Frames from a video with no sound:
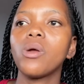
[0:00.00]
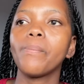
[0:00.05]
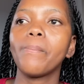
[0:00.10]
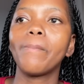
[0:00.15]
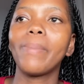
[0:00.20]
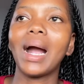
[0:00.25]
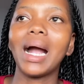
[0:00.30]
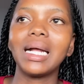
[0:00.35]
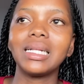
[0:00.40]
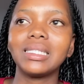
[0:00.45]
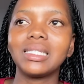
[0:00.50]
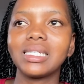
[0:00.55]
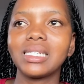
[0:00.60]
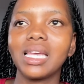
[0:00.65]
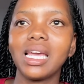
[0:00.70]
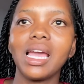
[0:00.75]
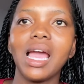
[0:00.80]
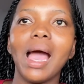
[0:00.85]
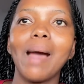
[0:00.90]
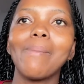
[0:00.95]
But
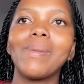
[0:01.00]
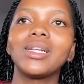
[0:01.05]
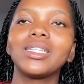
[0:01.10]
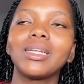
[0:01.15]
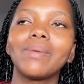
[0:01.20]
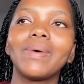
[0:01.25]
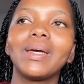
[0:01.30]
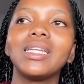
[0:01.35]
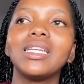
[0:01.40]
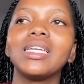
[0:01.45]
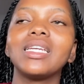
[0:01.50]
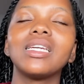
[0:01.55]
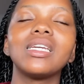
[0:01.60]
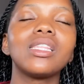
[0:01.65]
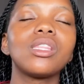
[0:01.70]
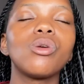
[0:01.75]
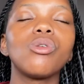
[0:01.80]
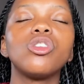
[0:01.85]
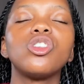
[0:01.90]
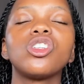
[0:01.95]
yeah, abantu abaningi,
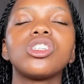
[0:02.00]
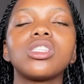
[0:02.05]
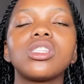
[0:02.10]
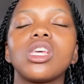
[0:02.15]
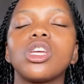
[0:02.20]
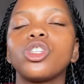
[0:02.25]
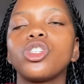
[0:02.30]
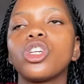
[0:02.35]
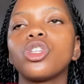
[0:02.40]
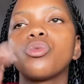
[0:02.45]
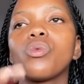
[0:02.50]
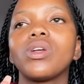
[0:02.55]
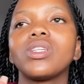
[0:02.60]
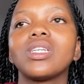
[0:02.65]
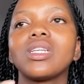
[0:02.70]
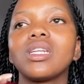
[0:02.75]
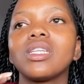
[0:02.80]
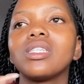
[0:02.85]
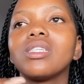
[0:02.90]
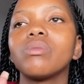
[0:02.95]
they just
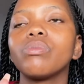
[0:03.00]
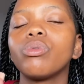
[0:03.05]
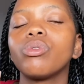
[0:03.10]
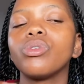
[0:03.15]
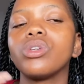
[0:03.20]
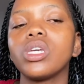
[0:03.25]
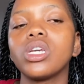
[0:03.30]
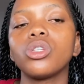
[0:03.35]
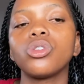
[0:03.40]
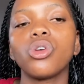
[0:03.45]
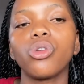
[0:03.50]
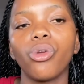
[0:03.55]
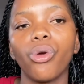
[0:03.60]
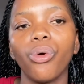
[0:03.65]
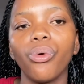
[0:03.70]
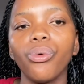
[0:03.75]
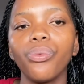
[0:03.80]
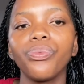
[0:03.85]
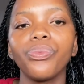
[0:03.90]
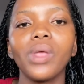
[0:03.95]
wanted a simple yes or
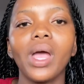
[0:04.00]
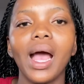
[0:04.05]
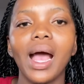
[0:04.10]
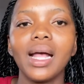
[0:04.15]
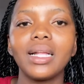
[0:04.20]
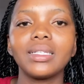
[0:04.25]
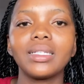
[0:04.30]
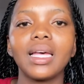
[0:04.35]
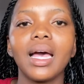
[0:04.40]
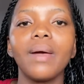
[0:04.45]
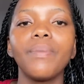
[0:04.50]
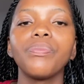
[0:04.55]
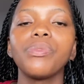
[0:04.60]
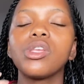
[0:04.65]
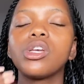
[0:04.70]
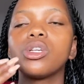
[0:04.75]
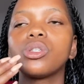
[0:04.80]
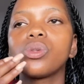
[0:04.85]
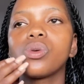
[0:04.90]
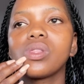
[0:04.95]
no answer,
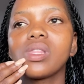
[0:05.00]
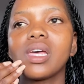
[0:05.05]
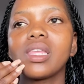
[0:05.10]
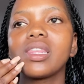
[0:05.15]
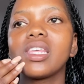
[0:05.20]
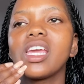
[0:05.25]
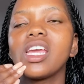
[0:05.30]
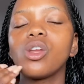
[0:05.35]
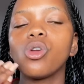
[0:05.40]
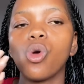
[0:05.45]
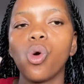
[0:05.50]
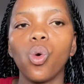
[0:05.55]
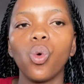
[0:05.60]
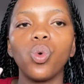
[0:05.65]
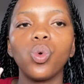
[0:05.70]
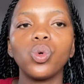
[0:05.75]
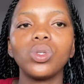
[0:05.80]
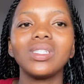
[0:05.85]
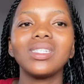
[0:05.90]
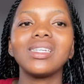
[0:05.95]
so that they know
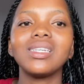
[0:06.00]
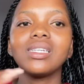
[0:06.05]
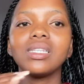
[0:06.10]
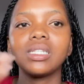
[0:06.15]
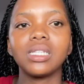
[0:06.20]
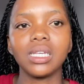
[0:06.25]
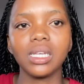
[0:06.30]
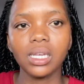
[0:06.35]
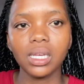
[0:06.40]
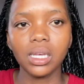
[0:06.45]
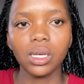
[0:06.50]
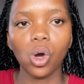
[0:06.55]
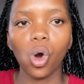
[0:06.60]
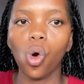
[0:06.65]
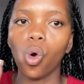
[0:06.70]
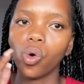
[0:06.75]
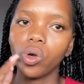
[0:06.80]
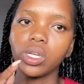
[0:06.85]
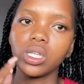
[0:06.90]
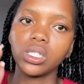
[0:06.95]
what is he
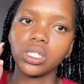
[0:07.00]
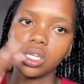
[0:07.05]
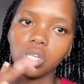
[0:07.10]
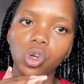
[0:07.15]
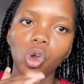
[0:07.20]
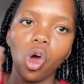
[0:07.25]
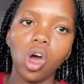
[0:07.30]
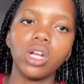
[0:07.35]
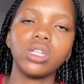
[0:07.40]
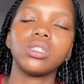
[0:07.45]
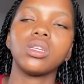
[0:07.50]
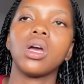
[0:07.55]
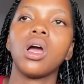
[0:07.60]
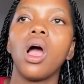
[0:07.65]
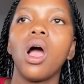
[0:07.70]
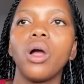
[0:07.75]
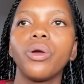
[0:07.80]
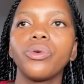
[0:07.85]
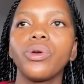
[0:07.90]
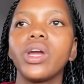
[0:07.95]
or is he not,
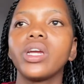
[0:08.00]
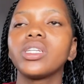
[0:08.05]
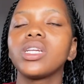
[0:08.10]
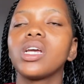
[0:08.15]
right?